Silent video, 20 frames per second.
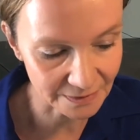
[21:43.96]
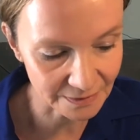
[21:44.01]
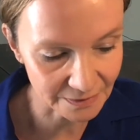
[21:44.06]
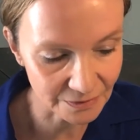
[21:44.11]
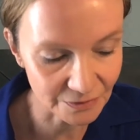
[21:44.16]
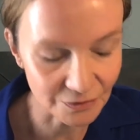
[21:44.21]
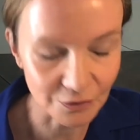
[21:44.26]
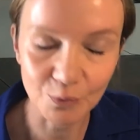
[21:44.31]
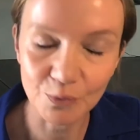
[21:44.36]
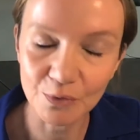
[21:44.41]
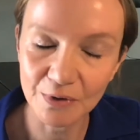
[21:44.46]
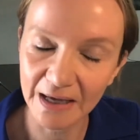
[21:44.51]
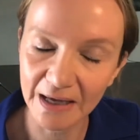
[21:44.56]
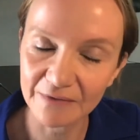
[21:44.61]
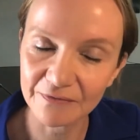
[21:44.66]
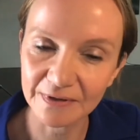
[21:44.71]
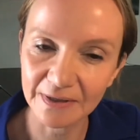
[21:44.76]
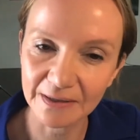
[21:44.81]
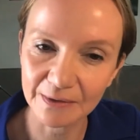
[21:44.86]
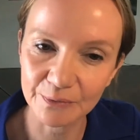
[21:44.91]
would
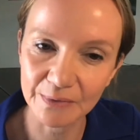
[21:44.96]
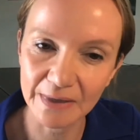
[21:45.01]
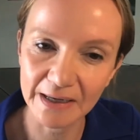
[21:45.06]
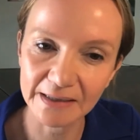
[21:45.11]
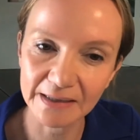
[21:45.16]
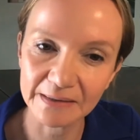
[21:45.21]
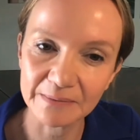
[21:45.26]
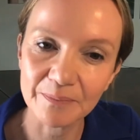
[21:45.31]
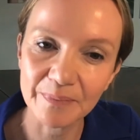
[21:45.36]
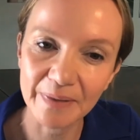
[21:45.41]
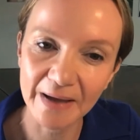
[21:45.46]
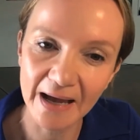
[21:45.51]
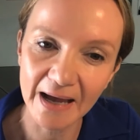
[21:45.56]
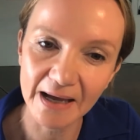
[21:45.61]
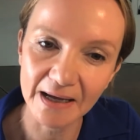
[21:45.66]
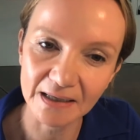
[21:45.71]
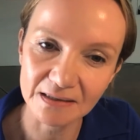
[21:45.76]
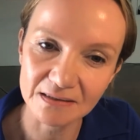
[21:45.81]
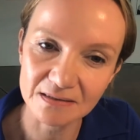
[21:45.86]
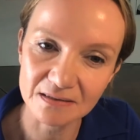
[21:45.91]
have a great
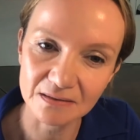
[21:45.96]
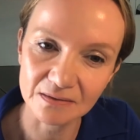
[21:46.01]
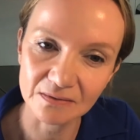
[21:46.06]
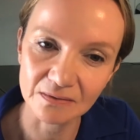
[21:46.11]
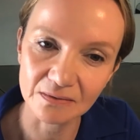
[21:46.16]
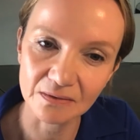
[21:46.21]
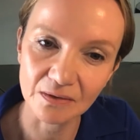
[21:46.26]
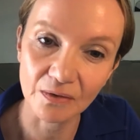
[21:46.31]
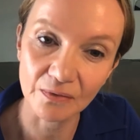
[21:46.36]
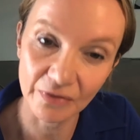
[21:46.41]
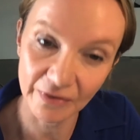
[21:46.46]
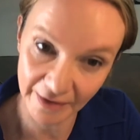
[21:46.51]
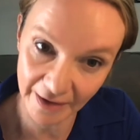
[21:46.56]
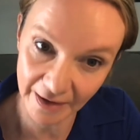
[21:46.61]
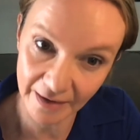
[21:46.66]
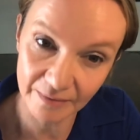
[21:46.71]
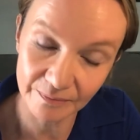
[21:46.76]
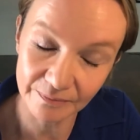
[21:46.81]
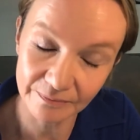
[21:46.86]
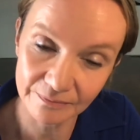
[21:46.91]
impact on
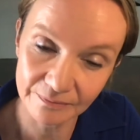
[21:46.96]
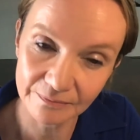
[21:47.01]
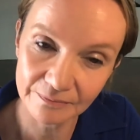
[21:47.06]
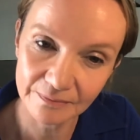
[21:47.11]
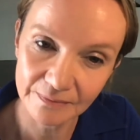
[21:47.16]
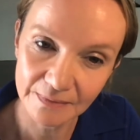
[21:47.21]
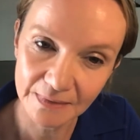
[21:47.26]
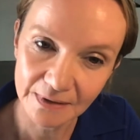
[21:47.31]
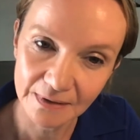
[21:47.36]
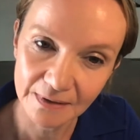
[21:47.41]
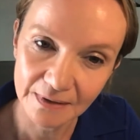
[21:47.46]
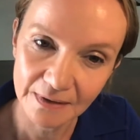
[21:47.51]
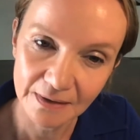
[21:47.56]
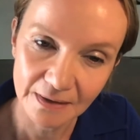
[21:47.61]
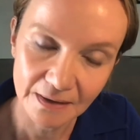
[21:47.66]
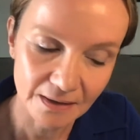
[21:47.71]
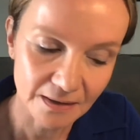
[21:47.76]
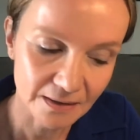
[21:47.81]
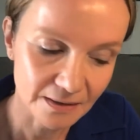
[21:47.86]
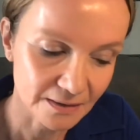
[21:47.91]
them.
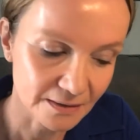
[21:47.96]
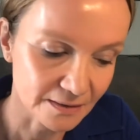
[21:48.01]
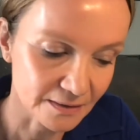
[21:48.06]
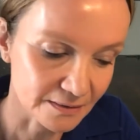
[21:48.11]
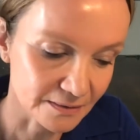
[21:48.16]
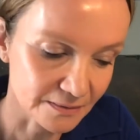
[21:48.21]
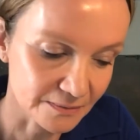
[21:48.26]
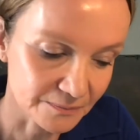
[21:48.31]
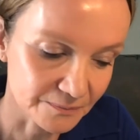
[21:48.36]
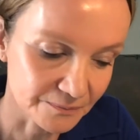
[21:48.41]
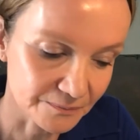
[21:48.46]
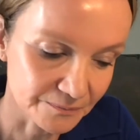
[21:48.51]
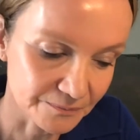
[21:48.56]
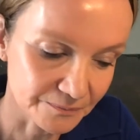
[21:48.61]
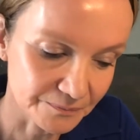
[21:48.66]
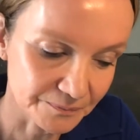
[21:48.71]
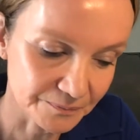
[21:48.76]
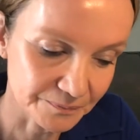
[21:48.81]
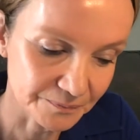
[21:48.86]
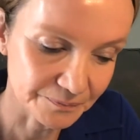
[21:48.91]

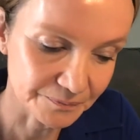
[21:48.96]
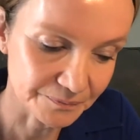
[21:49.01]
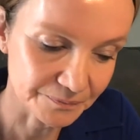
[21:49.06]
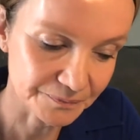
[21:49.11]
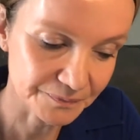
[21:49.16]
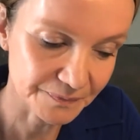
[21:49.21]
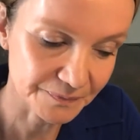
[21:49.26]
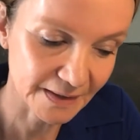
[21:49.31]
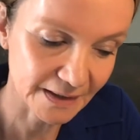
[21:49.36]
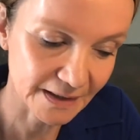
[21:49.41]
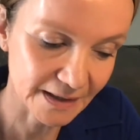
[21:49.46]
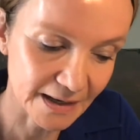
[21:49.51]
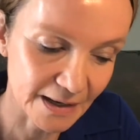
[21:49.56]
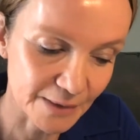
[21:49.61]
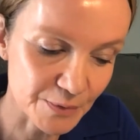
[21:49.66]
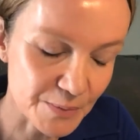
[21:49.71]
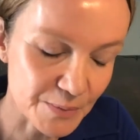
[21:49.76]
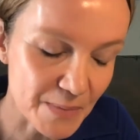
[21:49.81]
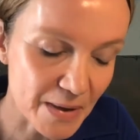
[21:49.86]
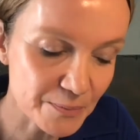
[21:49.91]
I
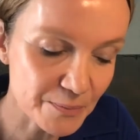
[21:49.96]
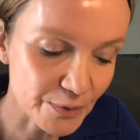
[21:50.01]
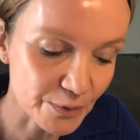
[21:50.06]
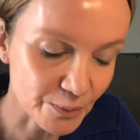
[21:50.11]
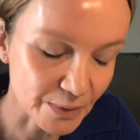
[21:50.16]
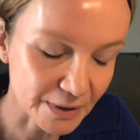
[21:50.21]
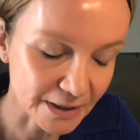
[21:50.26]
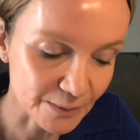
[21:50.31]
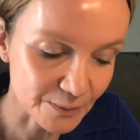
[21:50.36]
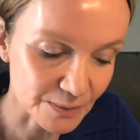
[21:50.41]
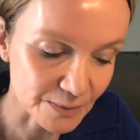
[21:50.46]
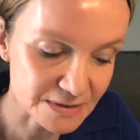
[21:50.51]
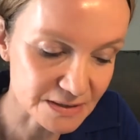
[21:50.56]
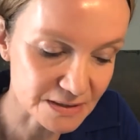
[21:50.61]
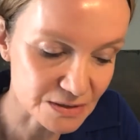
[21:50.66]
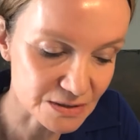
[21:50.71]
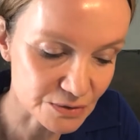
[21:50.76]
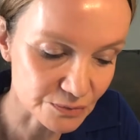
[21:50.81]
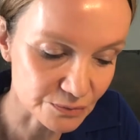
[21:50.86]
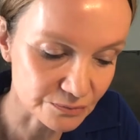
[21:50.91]
remember when I
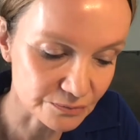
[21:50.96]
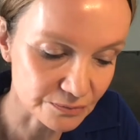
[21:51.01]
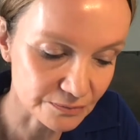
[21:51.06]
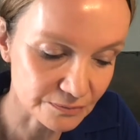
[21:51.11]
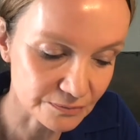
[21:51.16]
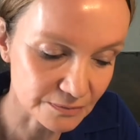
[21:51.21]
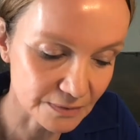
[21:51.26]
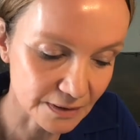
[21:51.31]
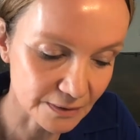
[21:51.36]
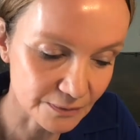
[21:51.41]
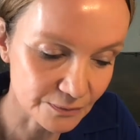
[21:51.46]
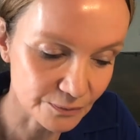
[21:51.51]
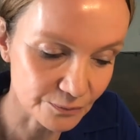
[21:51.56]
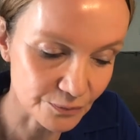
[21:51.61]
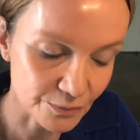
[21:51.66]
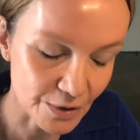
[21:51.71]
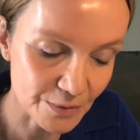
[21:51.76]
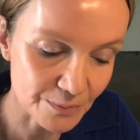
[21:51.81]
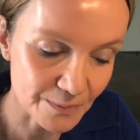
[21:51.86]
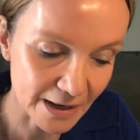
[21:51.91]
wanted to
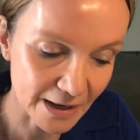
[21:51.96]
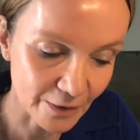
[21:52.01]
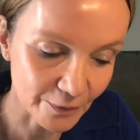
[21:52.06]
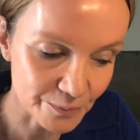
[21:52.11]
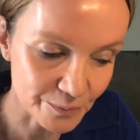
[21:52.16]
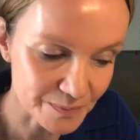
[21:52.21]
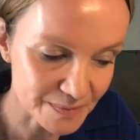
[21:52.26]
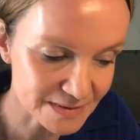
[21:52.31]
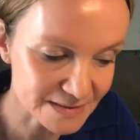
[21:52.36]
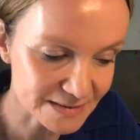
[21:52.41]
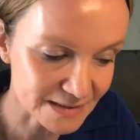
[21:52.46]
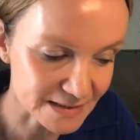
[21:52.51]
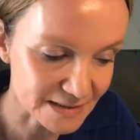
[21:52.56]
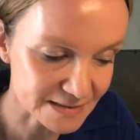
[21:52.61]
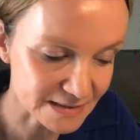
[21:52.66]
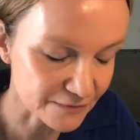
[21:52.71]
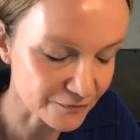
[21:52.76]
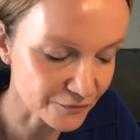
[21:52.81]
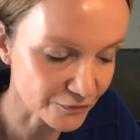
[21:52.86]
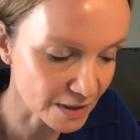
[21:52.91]
run my own
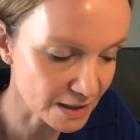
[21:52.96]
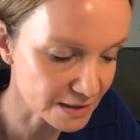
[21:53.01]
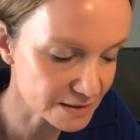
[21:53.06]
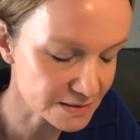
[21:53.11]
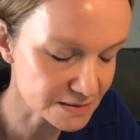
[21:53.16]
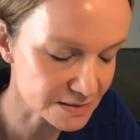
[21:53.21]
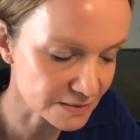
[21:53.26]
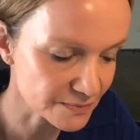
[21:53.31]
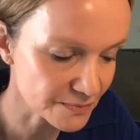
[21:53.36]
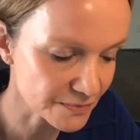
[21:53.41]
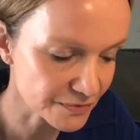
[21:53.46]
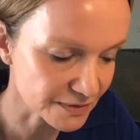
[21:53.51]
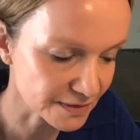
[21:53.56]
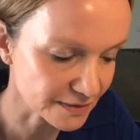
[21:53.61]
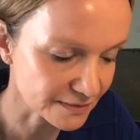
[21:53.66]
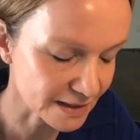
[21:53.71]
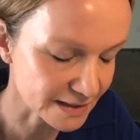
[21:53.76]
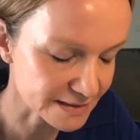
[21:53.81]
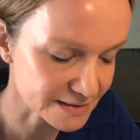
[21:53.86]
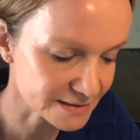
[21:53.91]
business, I've read
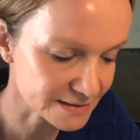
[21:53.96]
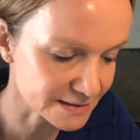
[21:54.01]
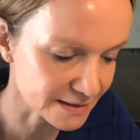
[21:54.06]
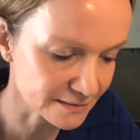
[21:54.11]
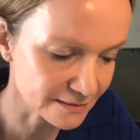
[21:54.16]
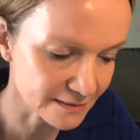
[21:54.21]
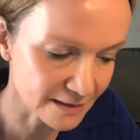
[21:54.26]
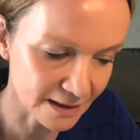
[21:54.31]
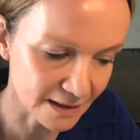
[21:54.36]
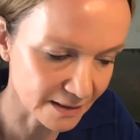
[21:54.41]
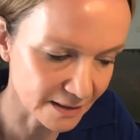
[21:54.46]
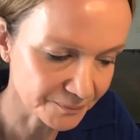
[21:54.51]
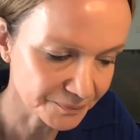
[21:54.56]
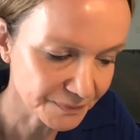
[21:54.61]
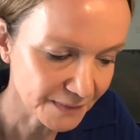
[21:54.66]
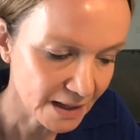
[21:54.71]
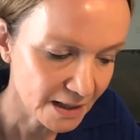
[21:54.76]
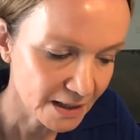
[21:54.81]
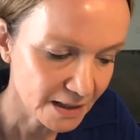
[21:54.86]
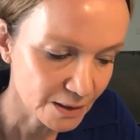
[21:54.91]
something that said that
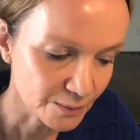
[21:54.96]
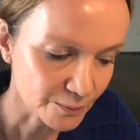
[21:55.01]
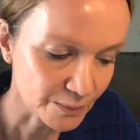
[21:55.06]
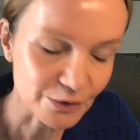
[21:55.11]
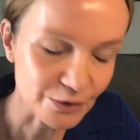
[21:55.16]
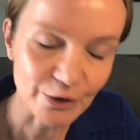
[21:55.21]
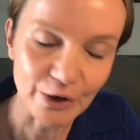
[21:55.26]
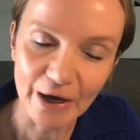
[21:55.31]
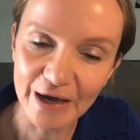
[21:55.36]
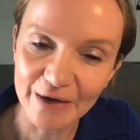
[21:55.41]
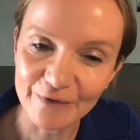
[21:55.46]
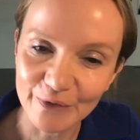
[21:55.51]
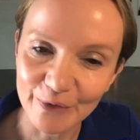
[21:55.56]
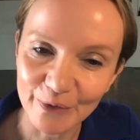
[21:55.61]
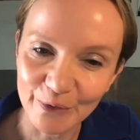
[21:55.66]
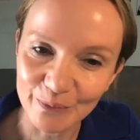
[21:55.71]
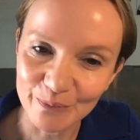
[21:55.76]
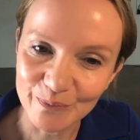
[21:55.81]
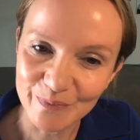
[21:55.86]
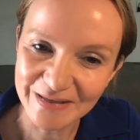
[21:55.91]
when you have your
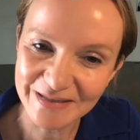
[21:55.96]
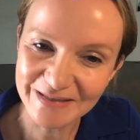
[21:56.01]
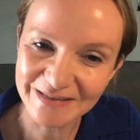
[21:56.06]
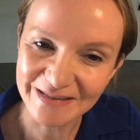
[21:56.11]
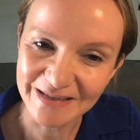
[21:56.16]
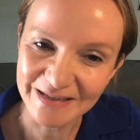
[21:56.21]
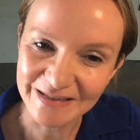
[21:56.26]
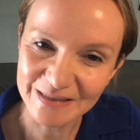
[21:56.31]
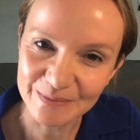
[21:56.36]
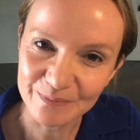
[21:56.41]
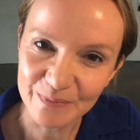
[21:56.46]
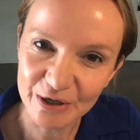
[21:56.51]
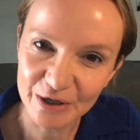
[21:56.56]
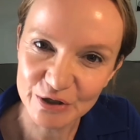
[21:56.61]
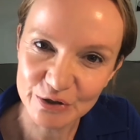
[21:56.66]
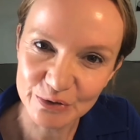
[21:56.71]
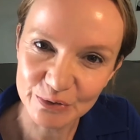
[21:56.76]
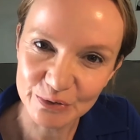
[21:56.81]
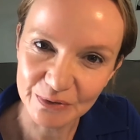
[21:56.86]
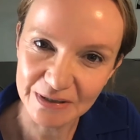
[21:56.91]
own business, make
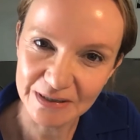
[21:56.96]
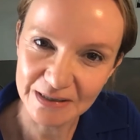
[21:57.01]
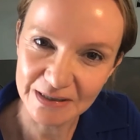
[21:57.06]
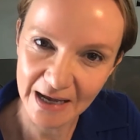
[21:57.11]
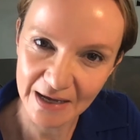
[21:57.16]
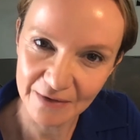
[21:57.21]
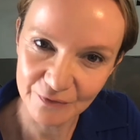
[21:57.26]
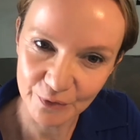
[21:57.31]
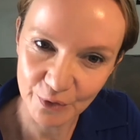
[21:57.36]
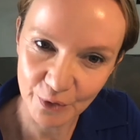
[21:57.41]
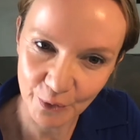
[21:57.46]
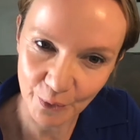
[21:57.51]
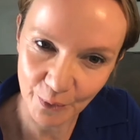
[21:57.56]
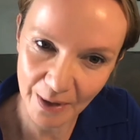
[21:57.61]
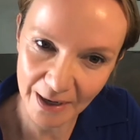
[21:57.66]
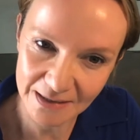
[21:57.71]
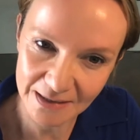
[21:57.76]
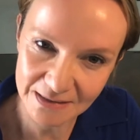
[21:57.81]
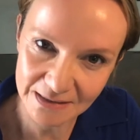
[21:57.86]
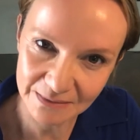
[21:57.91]
sure you have a
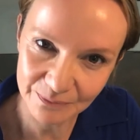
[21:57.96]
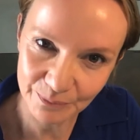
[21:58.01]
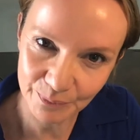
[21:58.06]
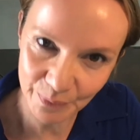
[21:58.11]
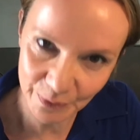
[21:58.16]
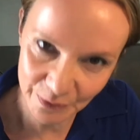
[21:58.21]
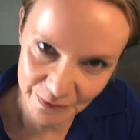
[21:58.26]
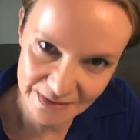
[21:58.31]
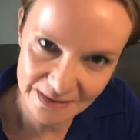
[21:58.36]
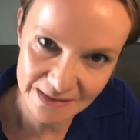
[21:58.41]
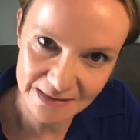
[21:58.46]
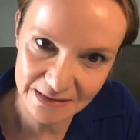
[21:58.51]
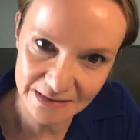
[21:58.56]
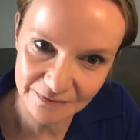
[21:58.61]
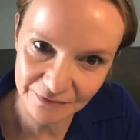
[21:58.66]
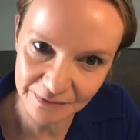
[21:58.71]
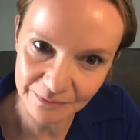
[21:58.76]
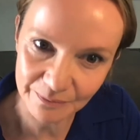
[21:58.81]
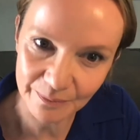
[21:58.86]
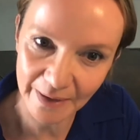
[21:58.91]
great
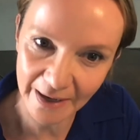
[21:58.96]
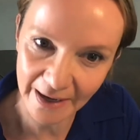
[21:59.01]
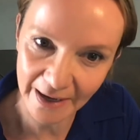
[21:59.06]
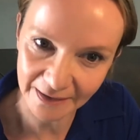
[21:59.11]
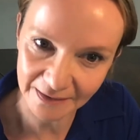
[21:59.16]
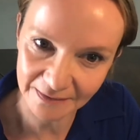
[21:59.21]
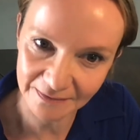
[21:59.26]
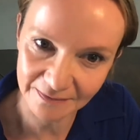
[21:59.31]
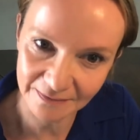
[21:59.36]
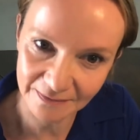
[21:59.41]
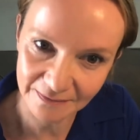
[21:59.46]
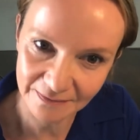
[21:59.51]
positive impact.